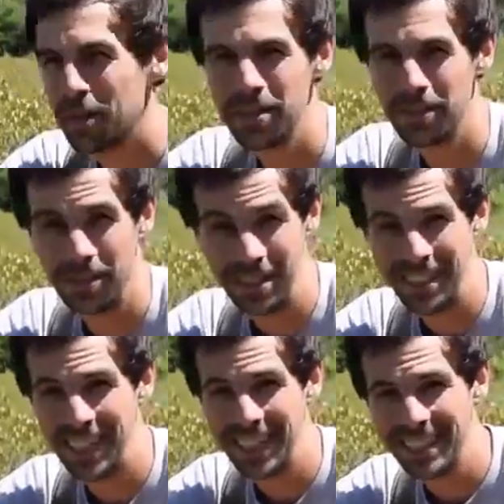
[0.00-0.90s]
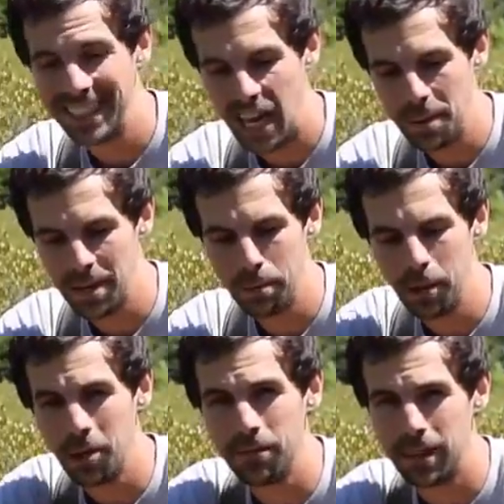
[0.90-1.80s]
beautiful than this. I'm in the
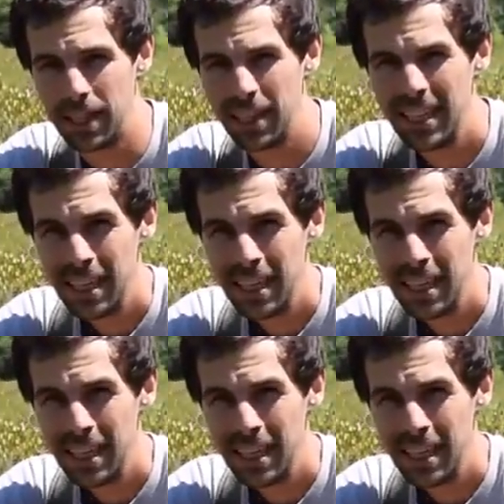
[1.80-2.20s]
middle of a